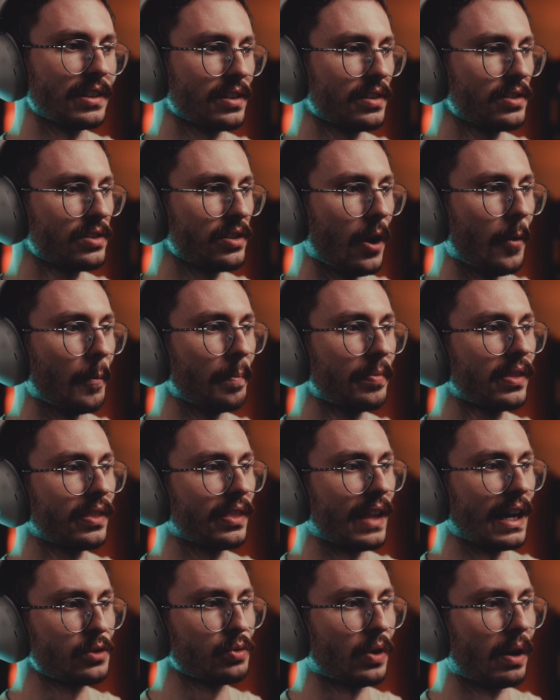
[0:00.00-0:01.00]
So
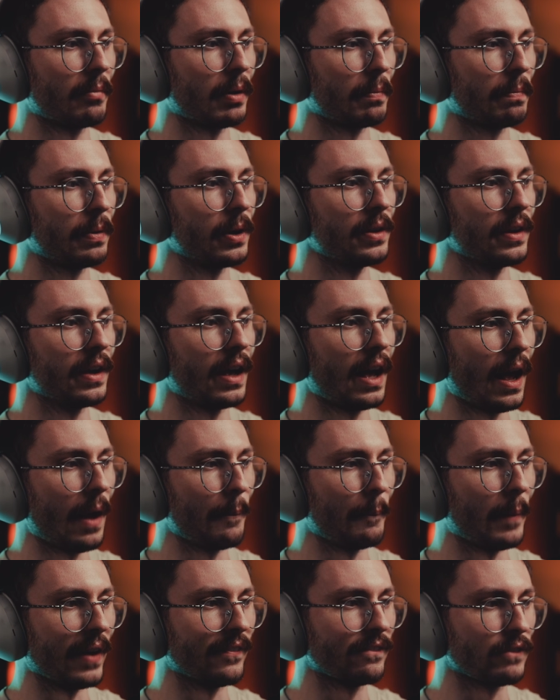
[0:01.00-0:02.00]
that's where I'm going to put
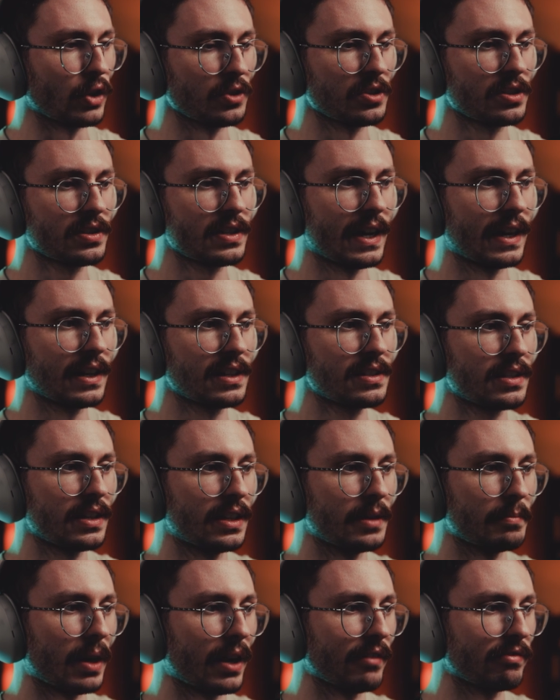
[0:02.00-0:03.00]
my first text in
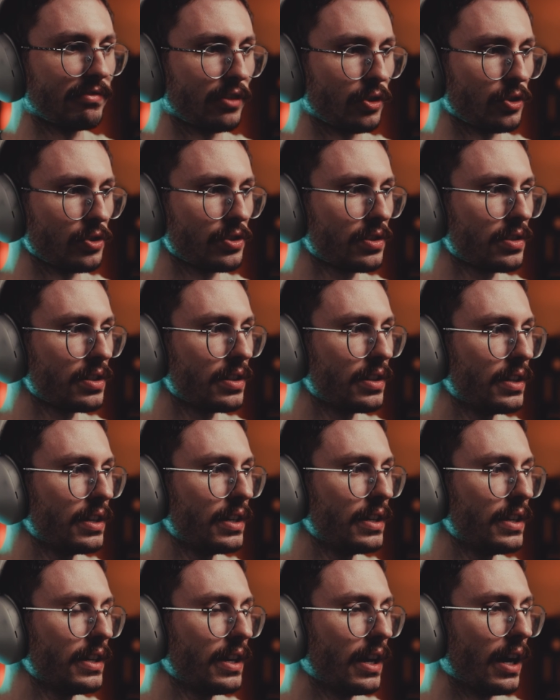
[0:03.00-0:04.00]
my first
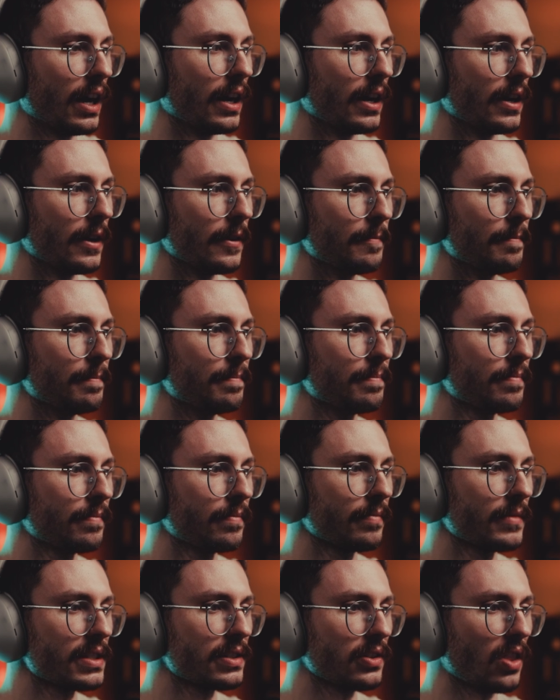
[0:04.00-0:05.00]

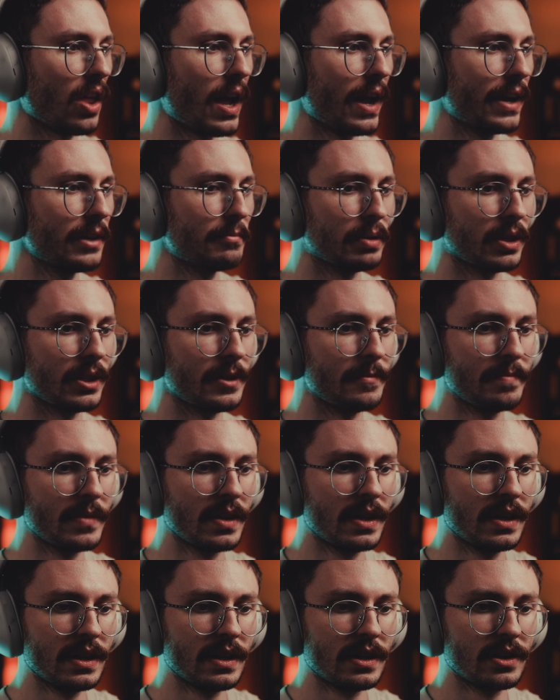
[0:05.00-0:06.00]
slide, but
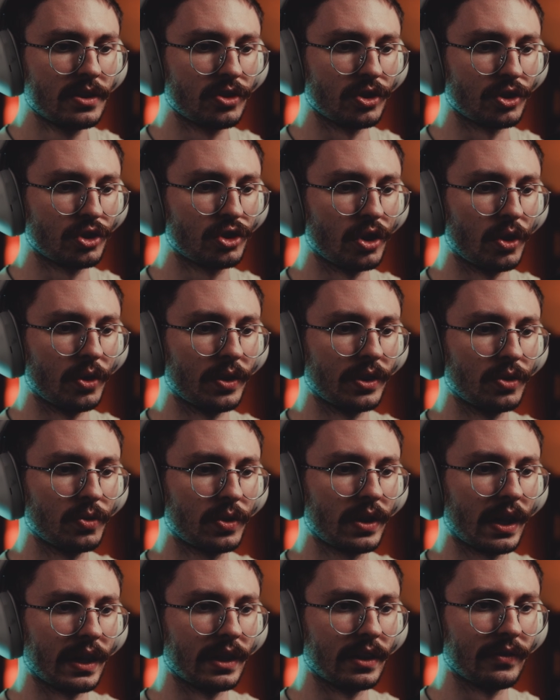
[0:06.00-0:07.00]
just showing you
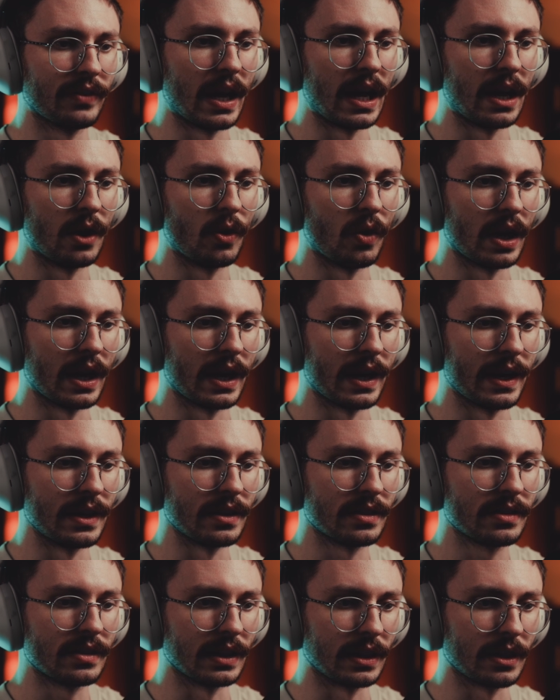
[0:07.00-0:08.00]
kind of how I
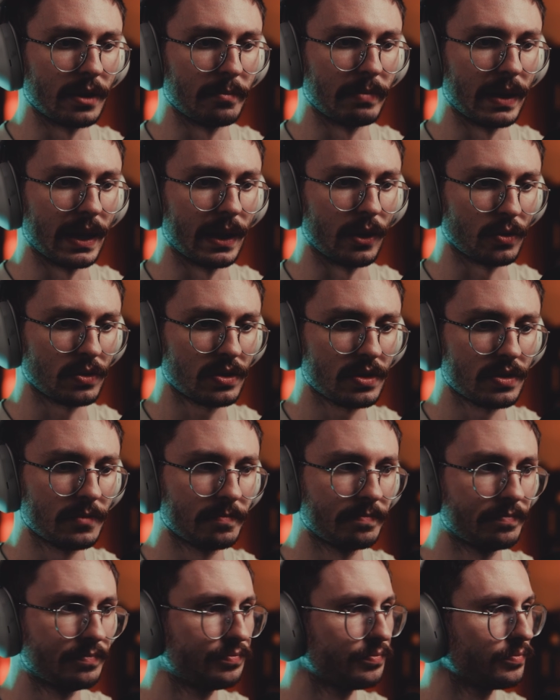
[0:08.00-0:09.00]
think about
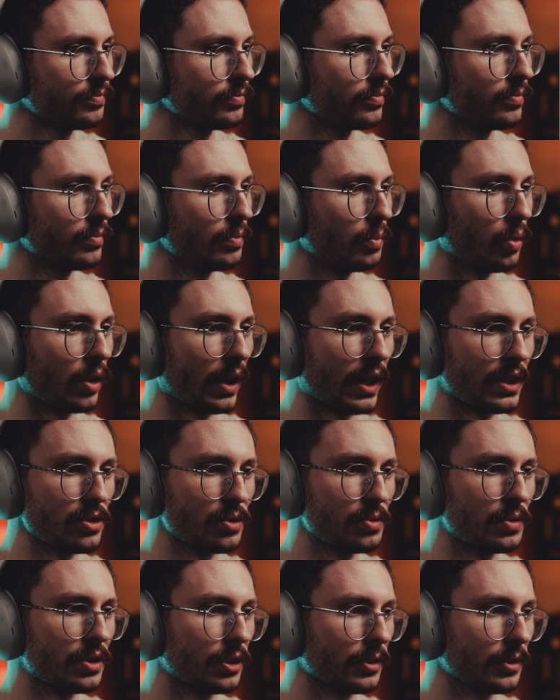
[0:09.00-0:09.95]
what I do here.